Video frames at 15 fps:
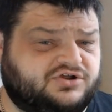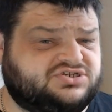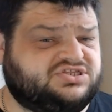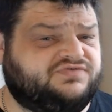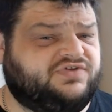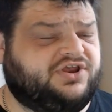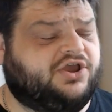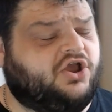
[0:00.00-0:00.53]
far
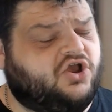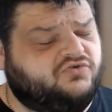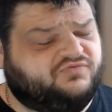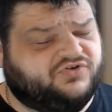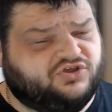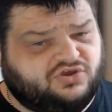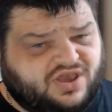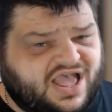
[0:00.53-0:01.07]
into the video,
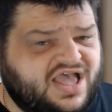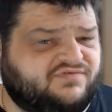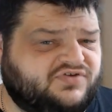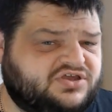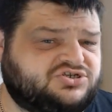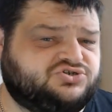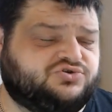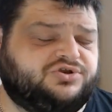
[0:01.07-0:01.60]
hopefully you
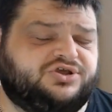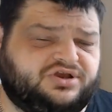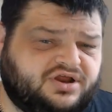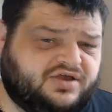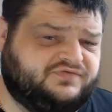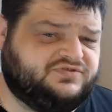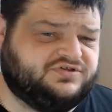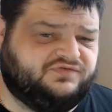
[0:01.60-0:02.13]
have it enjoyed it
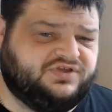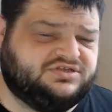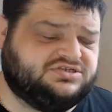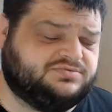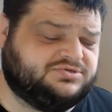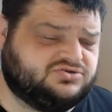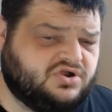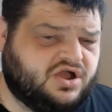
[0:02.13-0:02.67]
enough to have
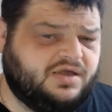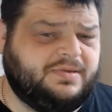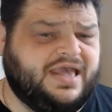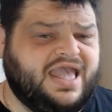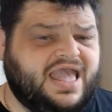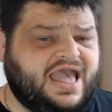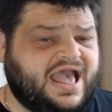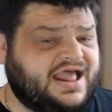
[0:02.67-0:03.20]
hit
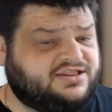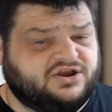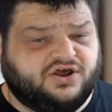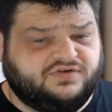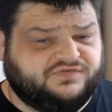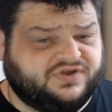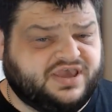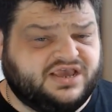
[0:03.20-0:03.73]
subscribe and the
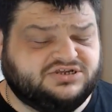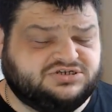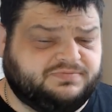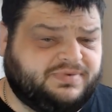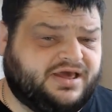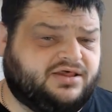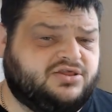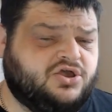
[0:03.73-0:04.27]

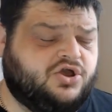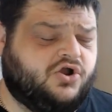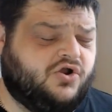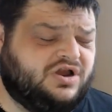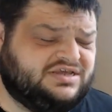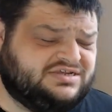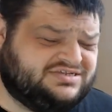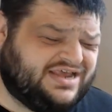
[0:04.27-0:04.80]
notification bell,
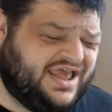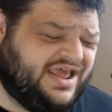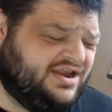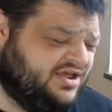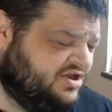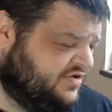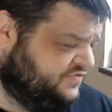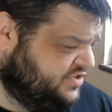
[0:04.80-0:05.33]
or at least
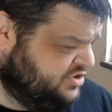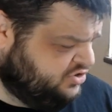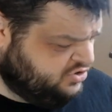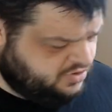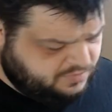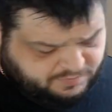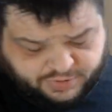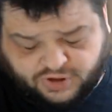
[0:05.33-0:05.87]
hate it enough that you
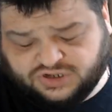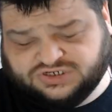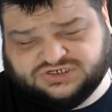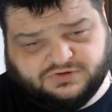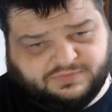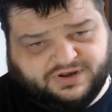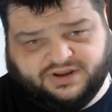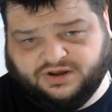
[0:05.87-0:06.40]
couldn't
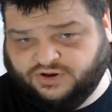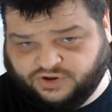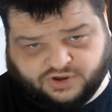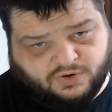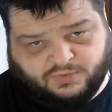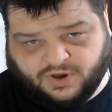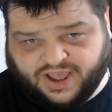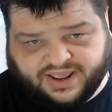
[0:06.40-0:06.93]
possibly
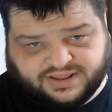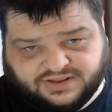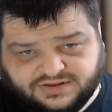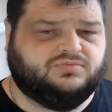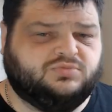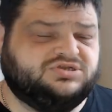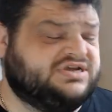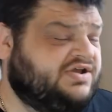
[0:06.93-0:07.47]
look away.
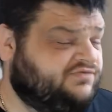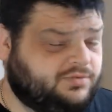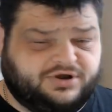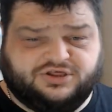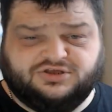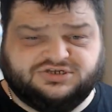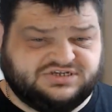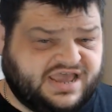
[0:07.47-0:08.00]
Whichever
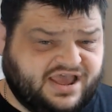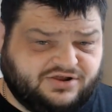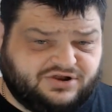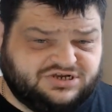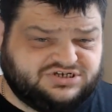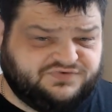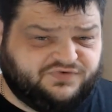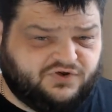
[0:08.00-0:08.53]
one of those
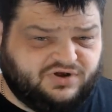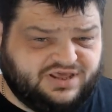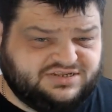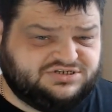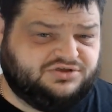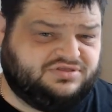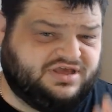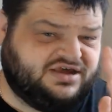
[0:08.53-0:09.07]
categories you fall
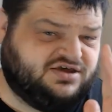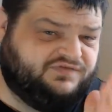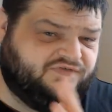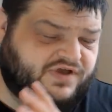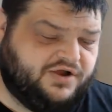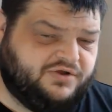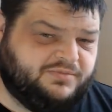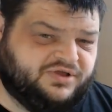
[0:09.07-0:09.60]
into, thank you
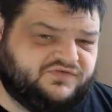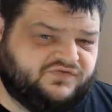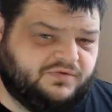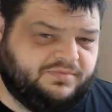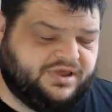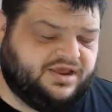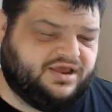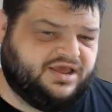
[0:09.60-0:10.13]
very much
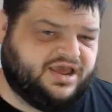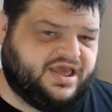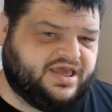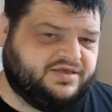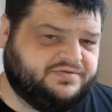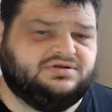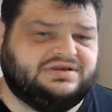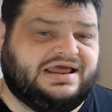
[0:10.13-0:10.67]
for being
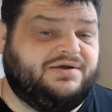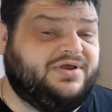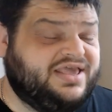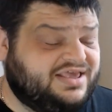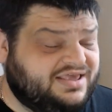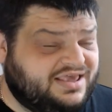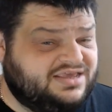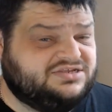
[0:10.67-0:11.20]
here. Now,
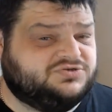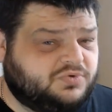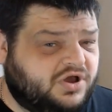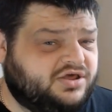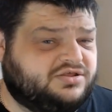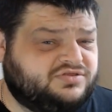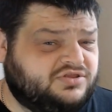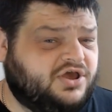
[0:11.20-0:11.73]
it is
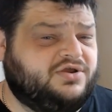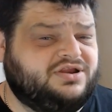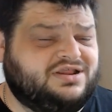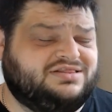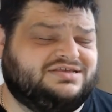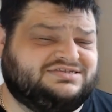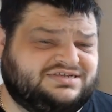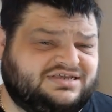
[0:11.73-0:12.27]
worth noting
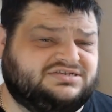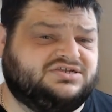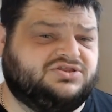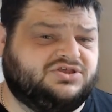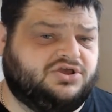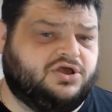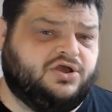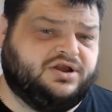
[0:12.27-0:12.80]
that this
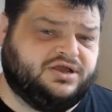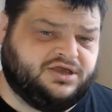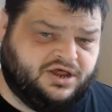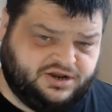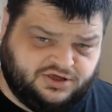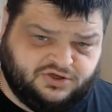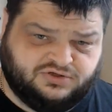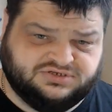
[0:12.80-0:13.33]
isn't the only
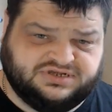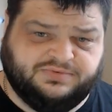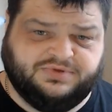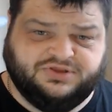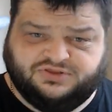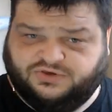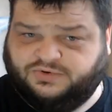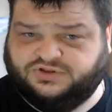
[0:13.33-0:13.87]
kind of content
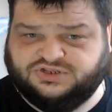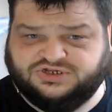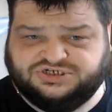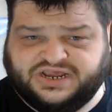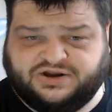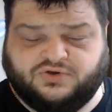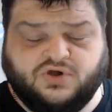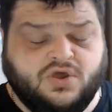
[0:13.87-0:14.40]
we do on the
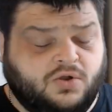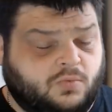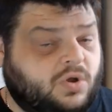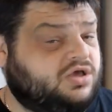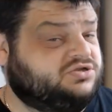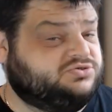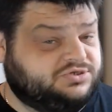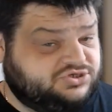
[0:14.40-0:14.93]
channel.
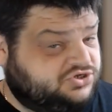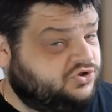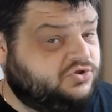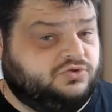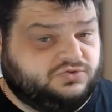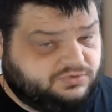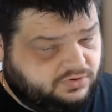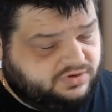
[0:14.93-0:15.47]
Whilst we
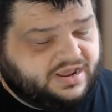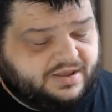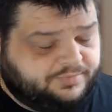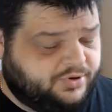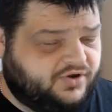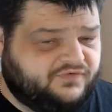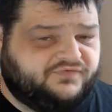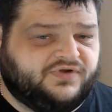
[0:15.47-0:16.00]
do do
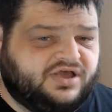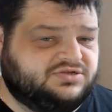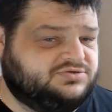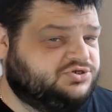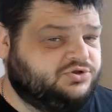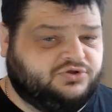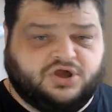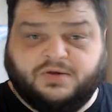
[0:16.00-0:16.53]
deck
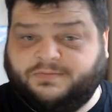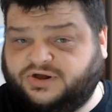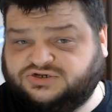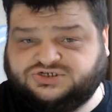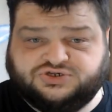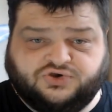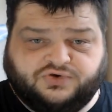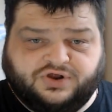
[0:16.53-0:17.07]
profiles, we do combo
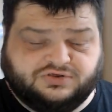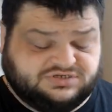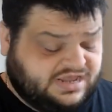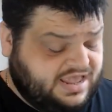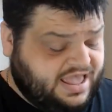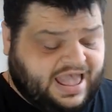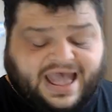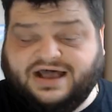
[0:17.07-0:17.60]

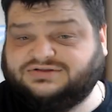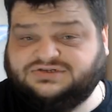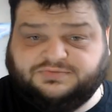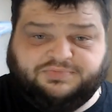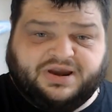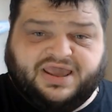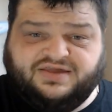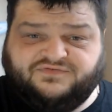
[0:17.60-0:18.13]
tutorials, how
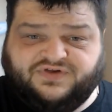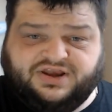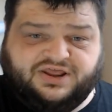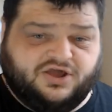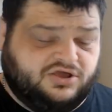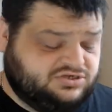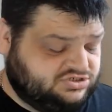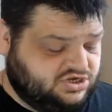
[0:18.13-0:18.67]
to play
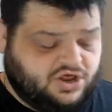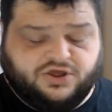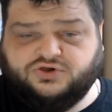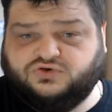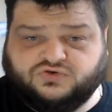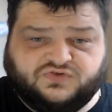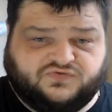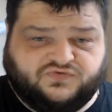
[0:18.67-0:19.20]
videos,
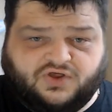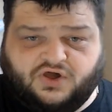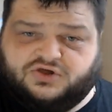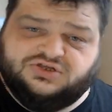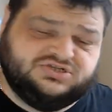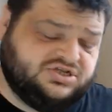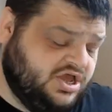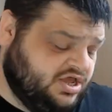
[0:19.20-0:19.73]
locals,
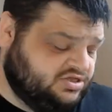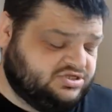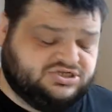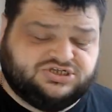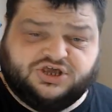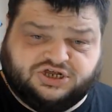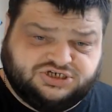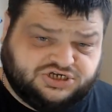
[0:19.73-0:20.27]
vlogs,
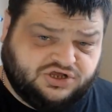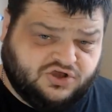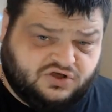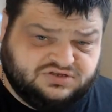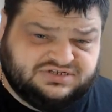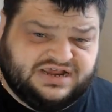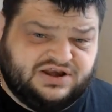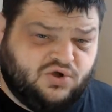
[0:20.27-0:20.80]
discussion
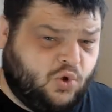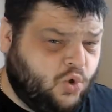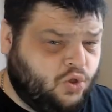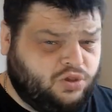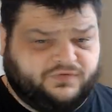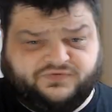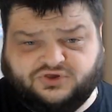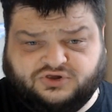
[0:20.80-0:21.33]
content,
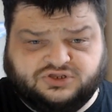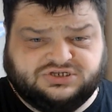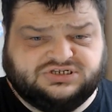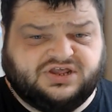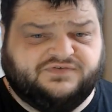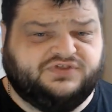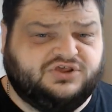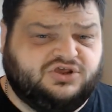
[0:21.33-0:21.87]
all of the good
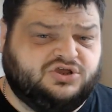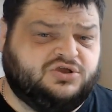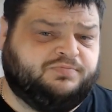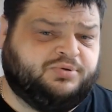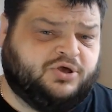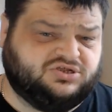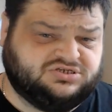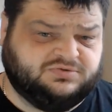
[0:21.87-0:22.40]
stuff that you
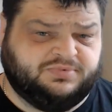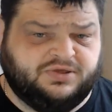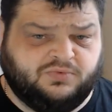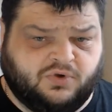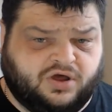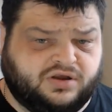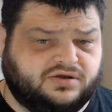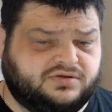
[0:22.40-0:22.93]
could possibly
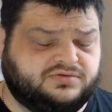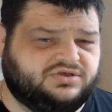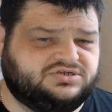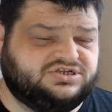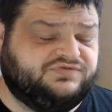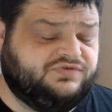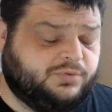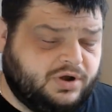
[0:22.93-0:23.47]
want.
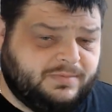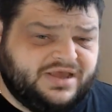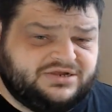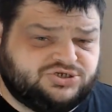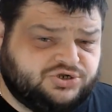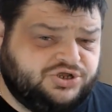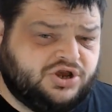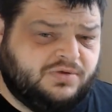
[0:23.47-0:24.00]
So if you want to
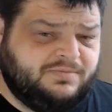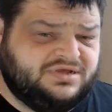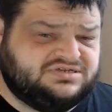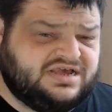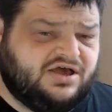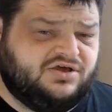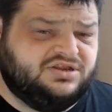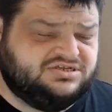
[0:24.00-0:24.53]
make sure you don't
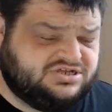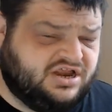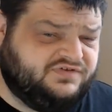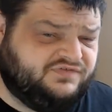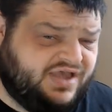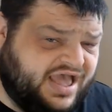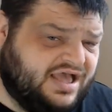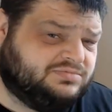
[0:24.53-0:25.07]
miss out on this
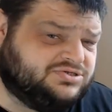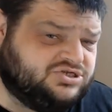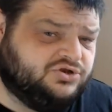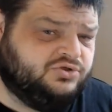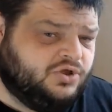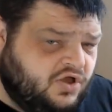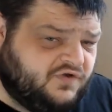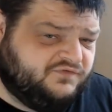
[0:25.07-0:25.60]
kind of
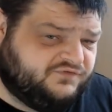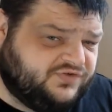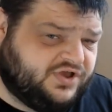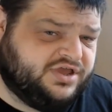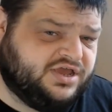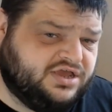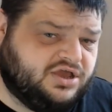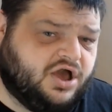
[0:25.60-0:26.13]
absolute hot
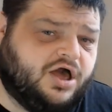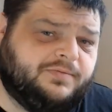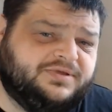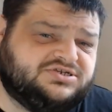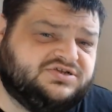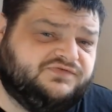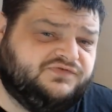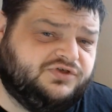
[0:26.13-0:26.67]
fucking
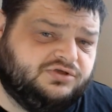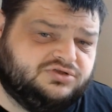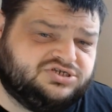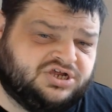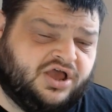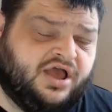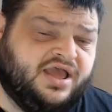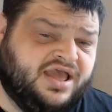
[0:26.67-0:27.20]
garbage in
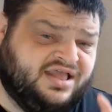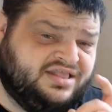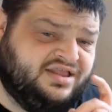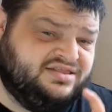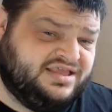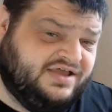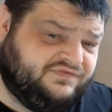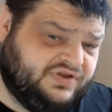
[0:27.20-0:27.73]
future,
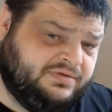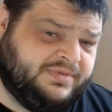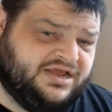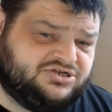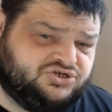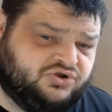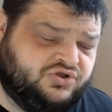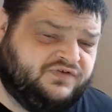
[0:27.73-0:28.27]
then definitely
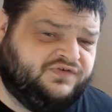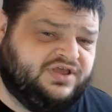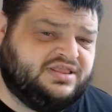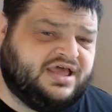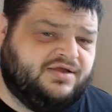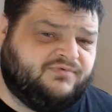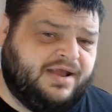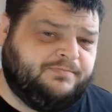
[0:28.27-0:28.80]
make sure you've
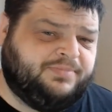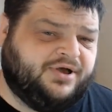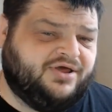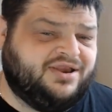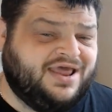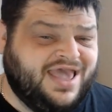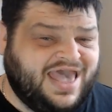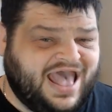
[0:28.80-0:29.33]
hit that red
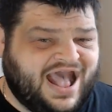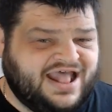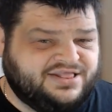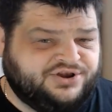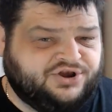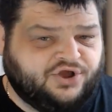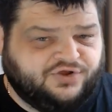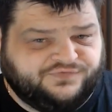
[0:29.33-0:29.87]
button
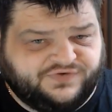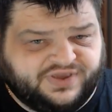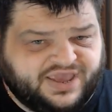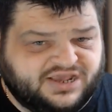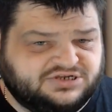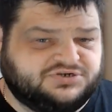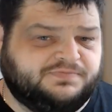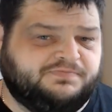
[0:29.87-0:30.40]
and the
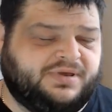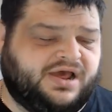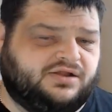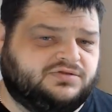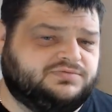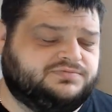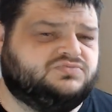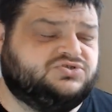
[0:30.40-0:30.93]
notification
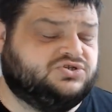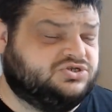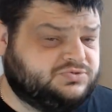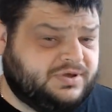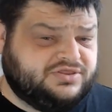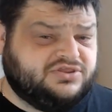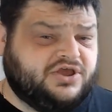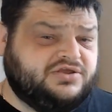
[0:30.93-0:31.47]
bell. It's
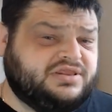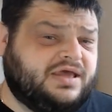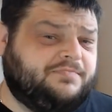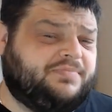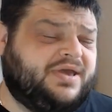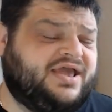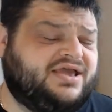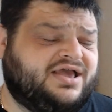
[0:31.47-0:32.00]
also worth noting
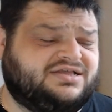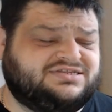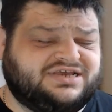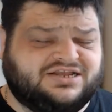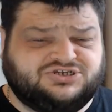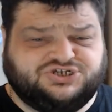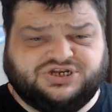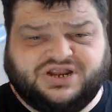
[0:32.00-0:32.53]
that I pay
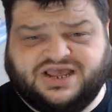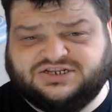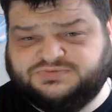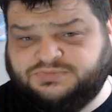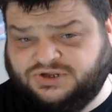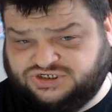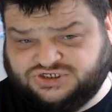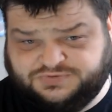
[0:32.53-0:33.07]
attention
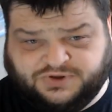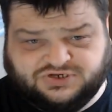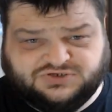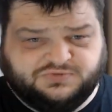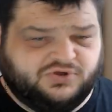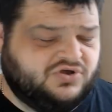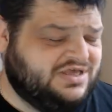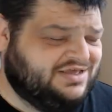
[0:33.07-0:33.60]
as much as
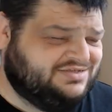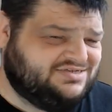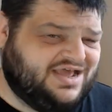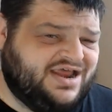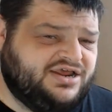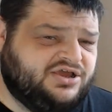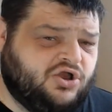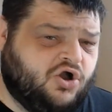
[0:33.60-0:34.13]
possible
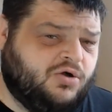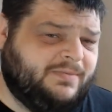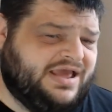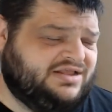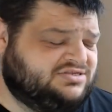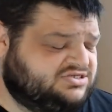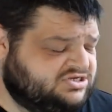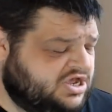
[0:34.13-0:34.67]
to any
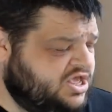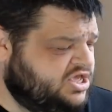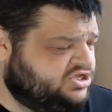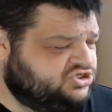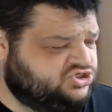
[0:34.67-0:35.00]
comments,